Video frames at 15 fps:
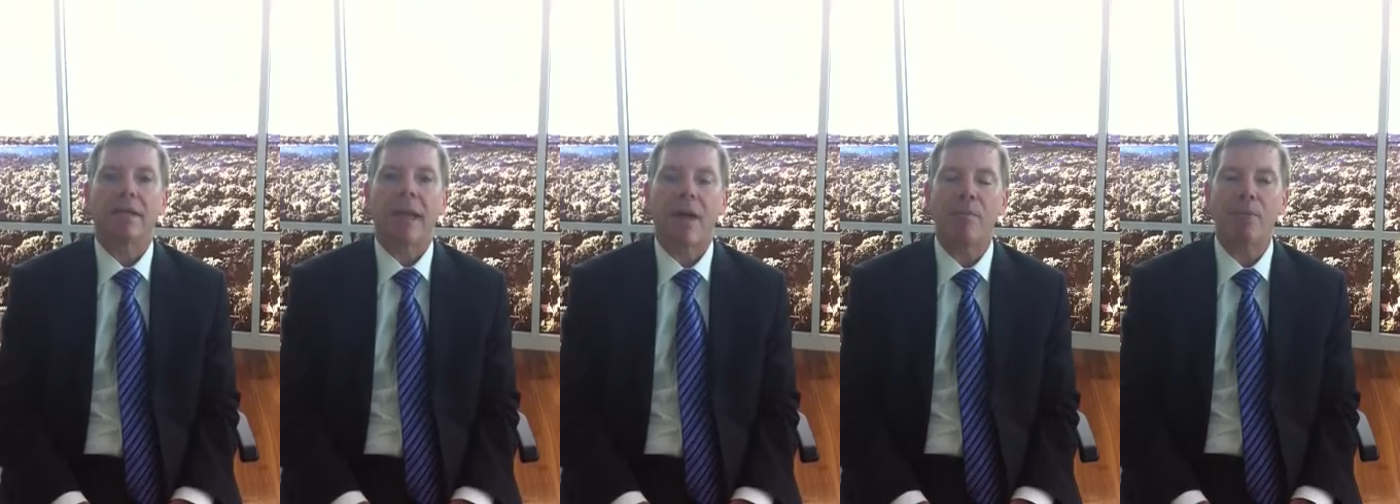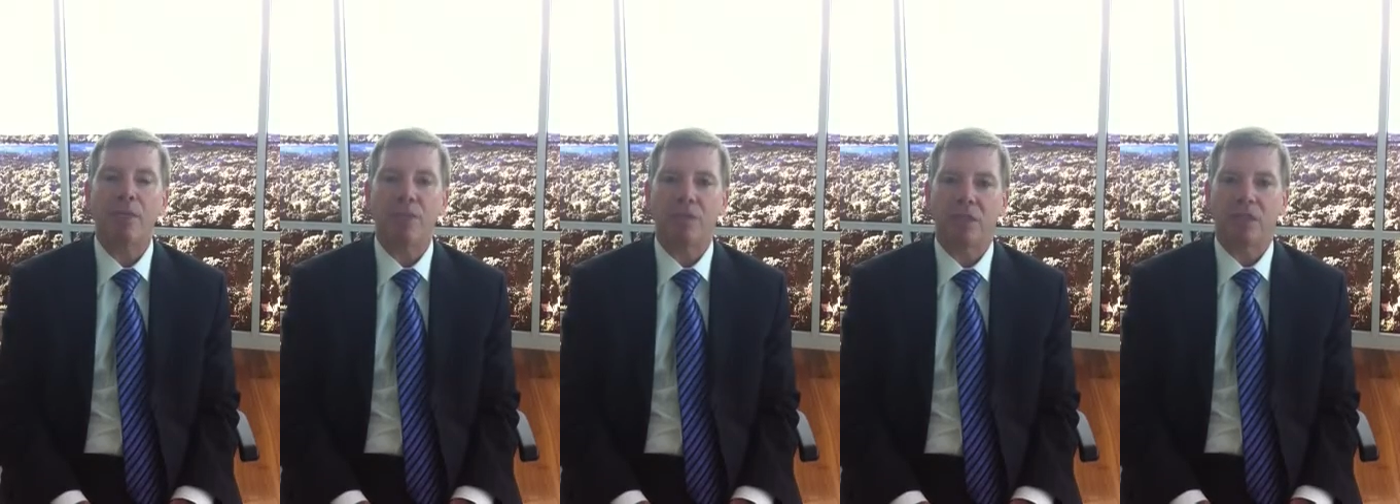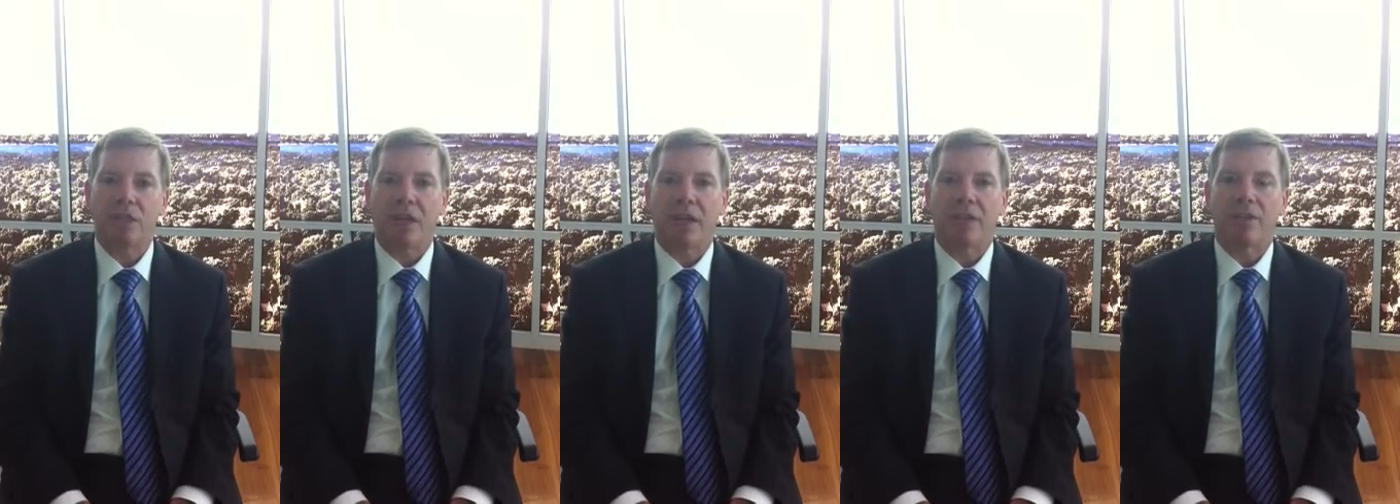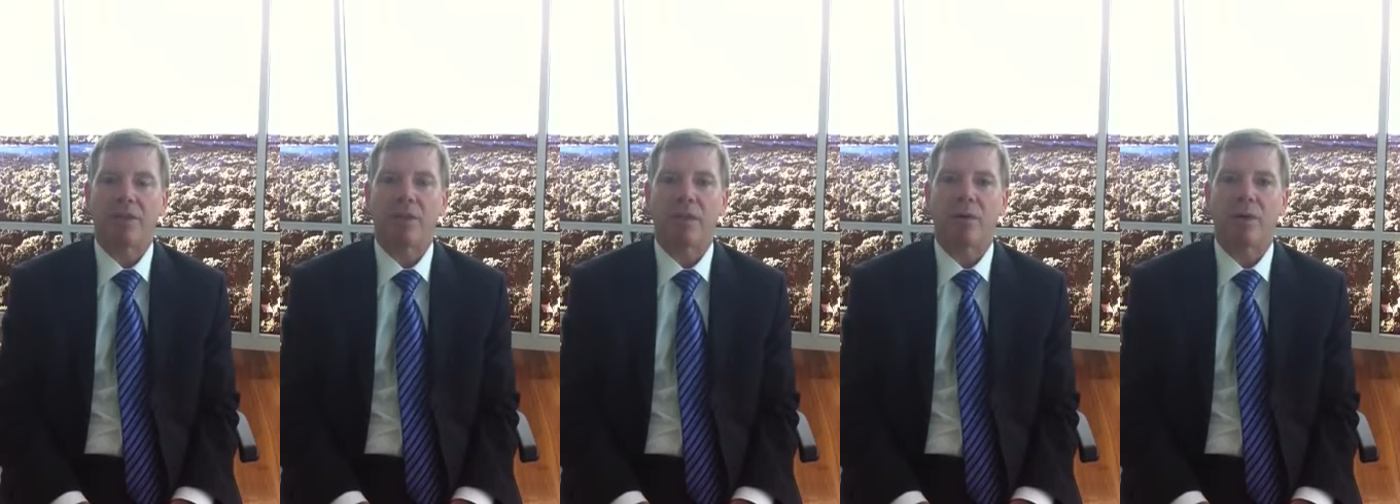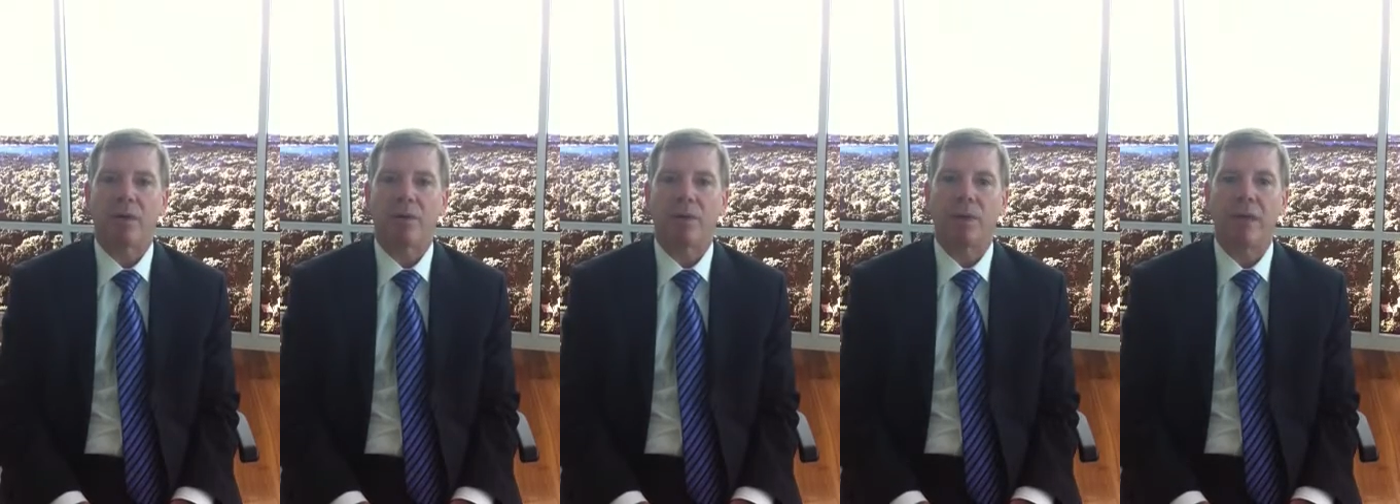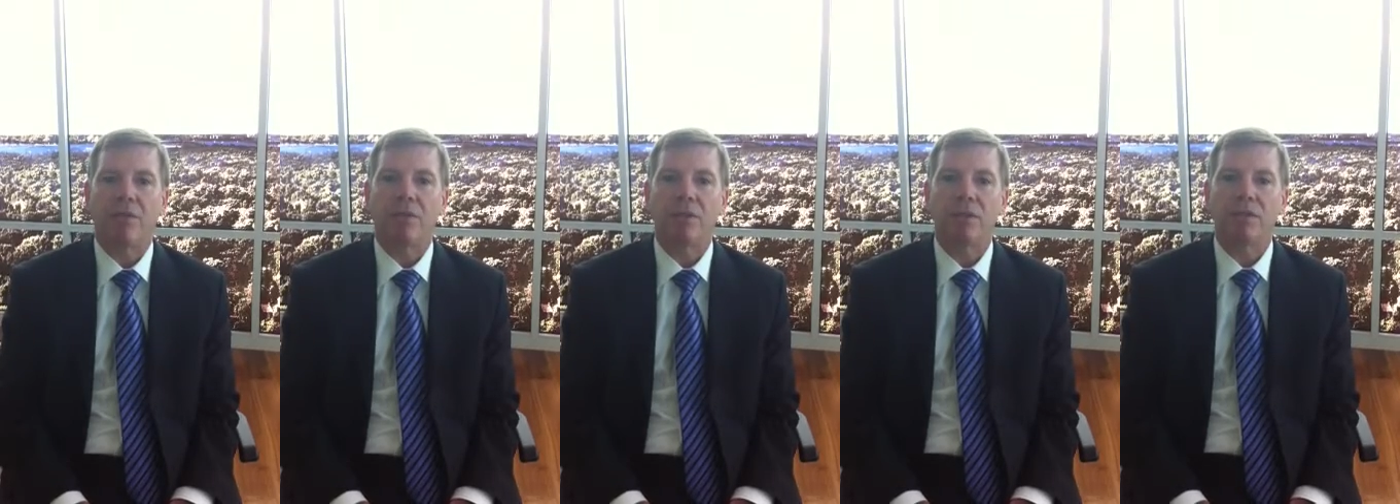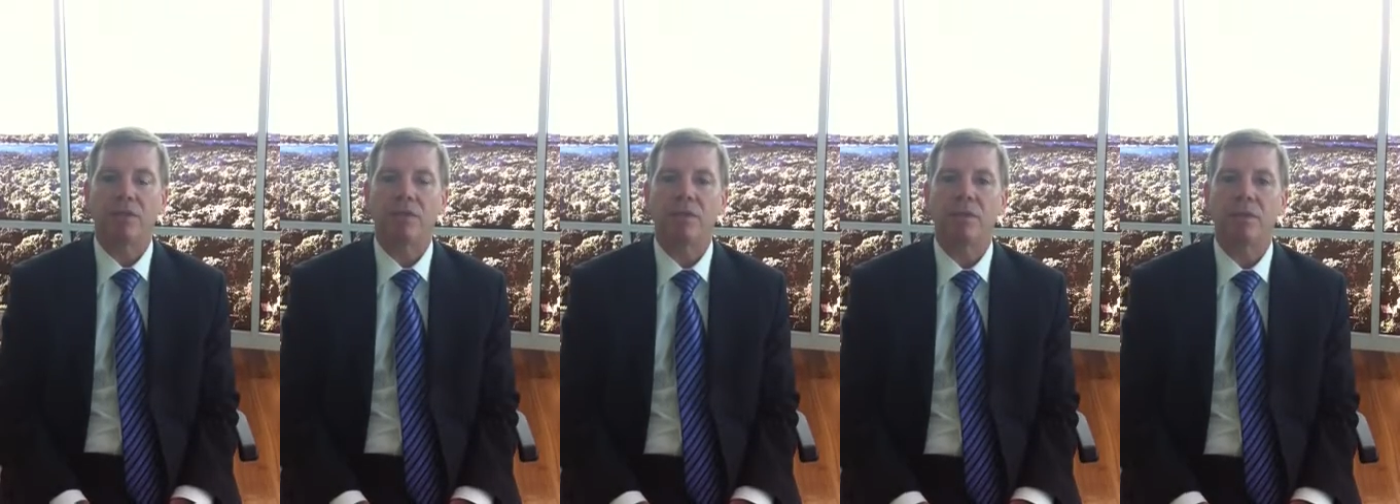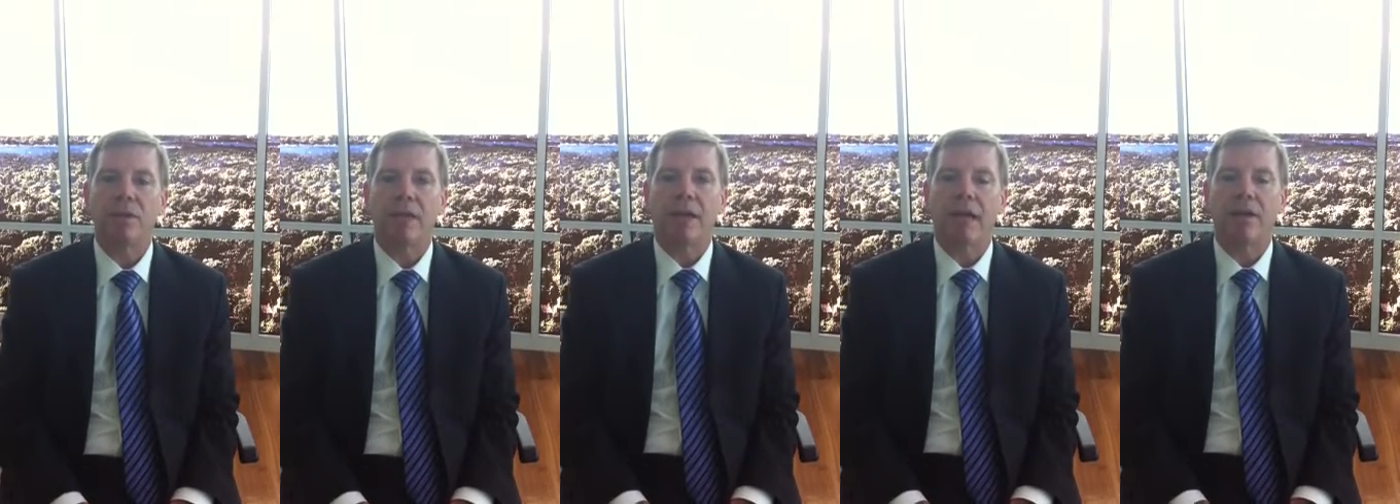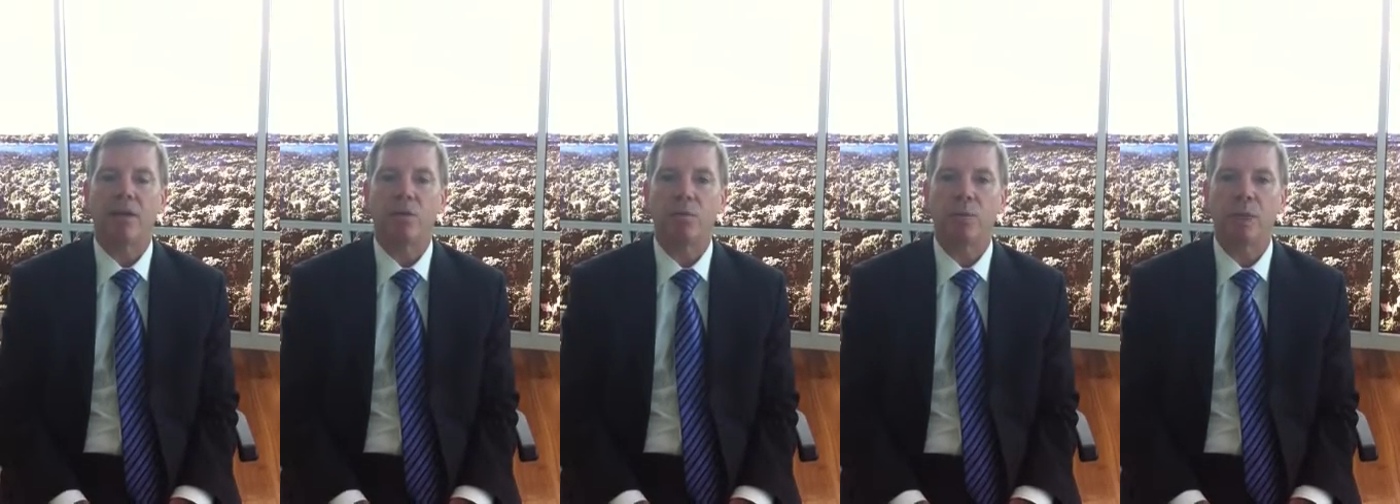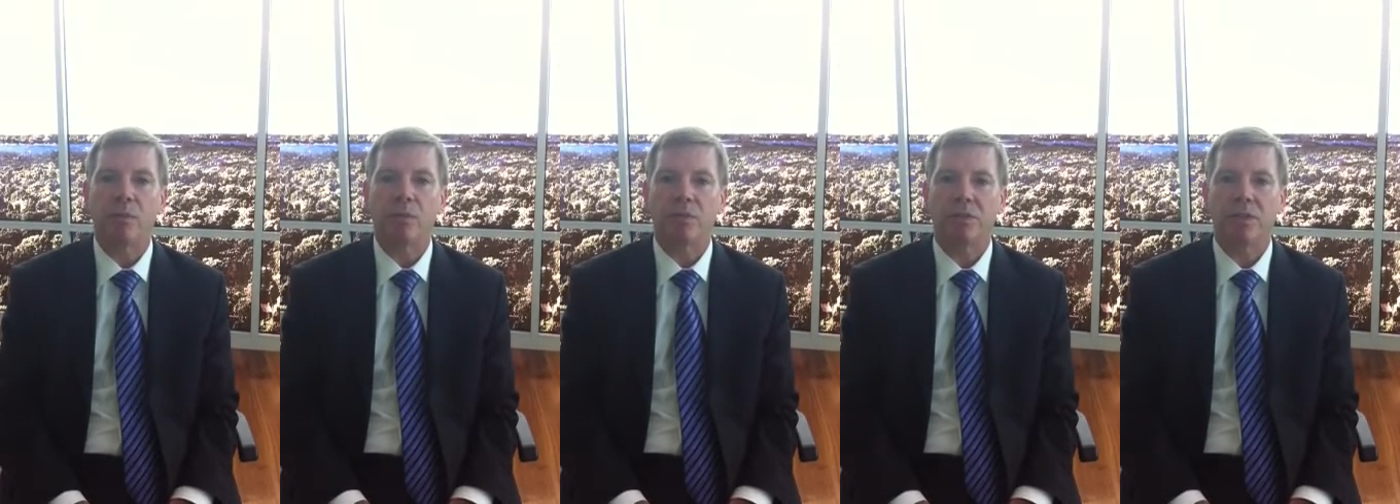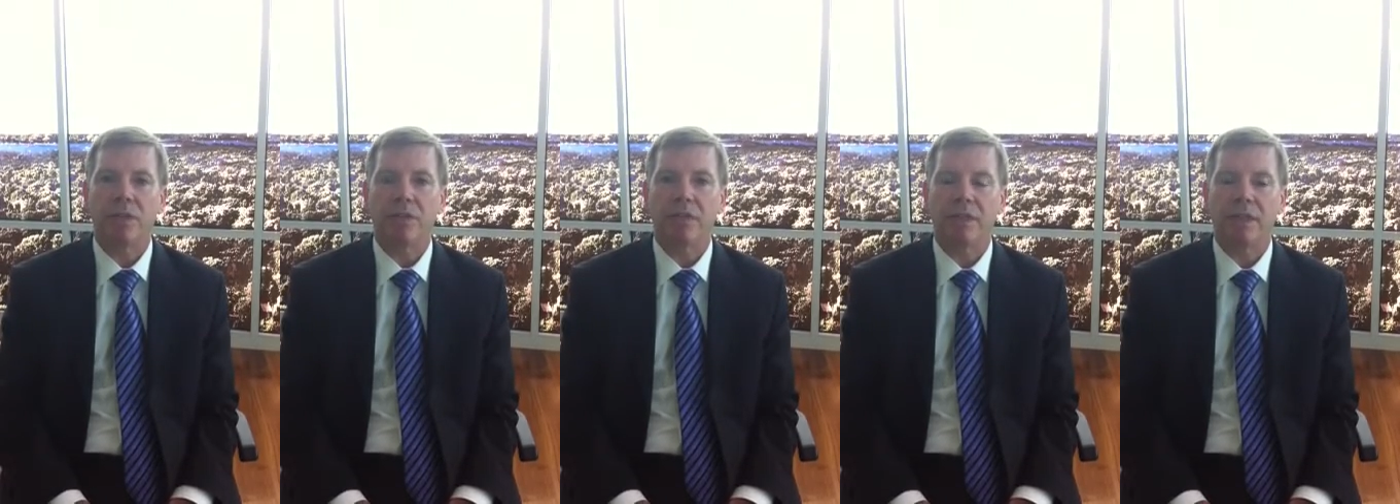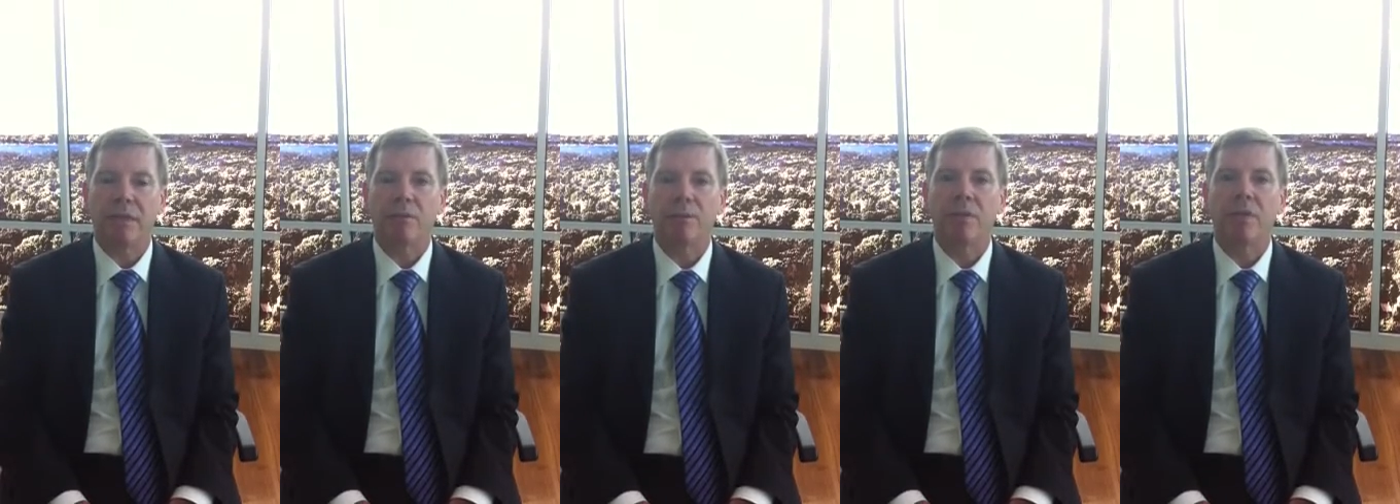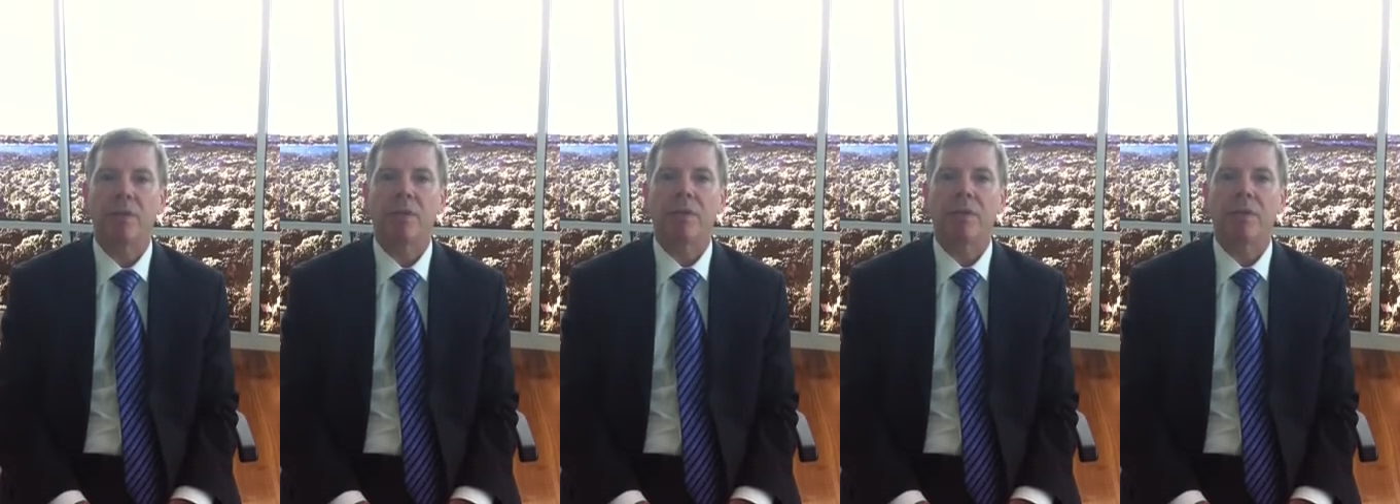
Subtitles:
chemistry change that whenever you add new people to the team,